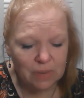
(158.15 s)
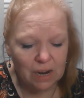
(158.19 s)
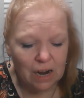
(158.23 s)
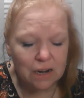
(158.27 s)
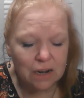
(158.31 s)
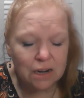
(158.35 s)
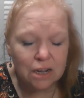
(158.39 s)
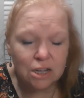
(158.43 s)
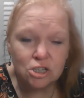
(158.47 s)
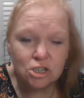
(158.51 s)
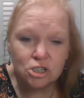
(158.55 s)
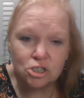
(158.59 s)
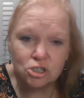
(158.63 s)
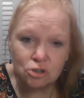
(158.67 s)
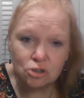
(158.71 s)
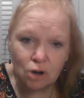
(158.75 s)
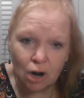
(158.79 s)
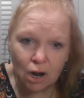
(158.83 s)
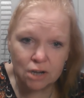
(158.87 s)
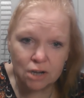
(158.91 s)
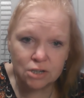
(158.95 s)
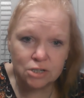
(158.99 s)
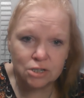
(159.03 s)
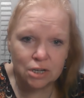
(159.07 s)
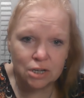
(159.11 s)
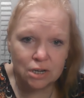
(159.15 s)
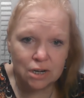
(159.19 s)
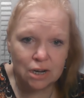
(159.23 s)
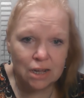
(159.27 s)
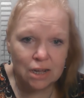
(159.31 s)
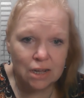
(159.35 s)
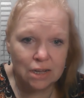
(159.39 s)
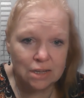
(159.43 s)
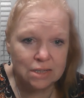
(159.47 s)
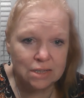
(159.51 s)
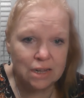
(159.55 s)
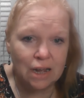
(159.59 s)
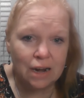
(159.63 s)
Destruction
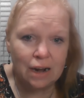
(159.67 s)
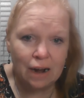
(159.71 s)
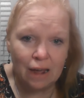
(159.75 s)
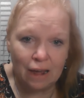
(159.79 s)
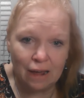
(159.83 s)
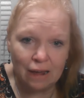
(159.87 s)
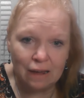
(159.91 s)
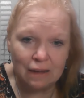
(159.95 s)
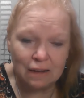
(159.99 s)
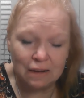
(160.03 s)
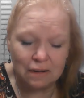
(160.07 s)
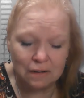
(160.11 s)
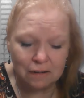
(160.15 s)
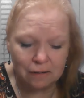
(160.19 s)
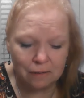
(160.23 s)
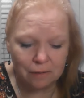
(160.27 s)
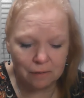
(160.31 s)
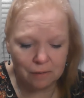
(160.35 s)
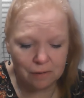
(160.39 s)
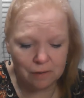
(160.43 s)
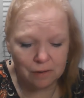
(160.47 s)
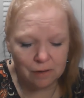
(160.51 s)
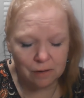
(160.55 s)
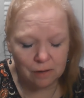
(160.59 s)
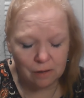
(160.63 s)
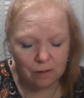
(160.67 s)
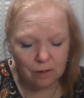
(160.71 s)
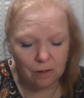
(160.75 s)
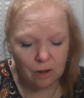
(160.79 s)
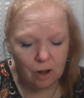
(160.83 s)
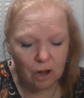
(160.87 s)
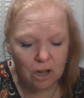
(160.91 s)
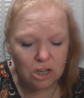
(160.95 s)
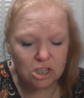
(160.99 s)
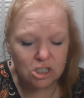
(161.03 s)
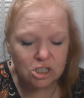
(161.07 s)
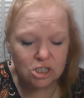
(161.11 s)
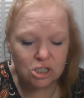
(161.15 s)
is at hand.
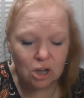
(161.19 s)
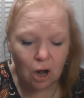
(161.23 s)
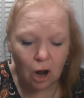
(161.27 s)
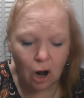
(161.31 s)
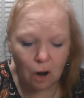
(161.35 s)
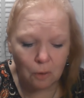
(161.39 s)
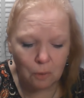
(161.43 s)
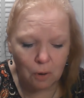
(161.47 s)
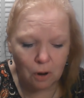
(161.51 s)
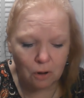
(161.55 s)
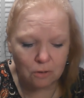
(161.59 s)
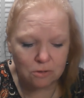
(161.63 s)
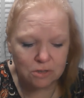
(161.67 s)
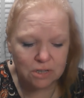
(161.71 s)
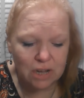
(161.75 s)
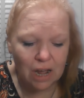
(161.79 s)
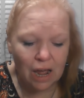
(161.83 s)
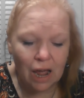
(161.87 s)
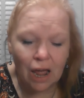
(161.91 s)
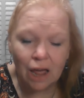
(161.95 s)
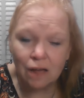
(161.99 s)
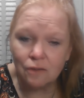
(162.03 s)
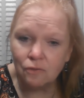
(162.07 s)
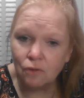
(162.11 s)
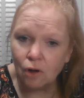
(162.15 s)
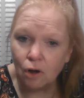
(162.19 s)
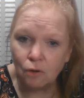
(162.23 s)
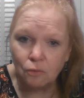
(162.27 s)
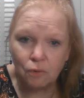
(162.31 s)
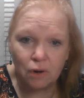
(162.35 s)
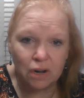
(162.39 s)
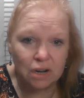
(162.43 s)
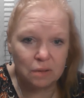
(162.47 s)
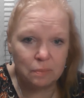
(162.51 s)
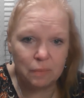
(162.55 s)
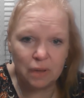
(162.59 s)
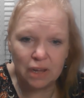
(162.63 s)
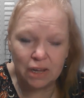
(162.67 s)
Sorrows have
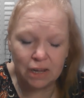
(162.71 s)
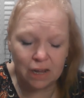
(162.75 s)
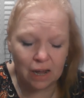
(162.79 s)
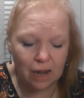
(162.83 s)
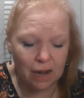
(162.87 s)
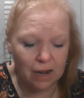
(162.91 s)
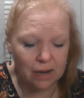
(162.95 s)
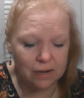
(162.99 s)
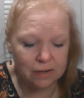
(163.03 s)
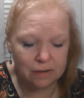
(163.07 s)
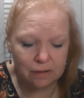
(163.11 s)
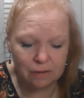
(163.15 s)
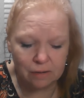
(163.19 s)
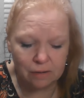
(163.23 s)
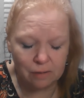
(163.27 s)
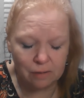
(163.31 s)
already begun.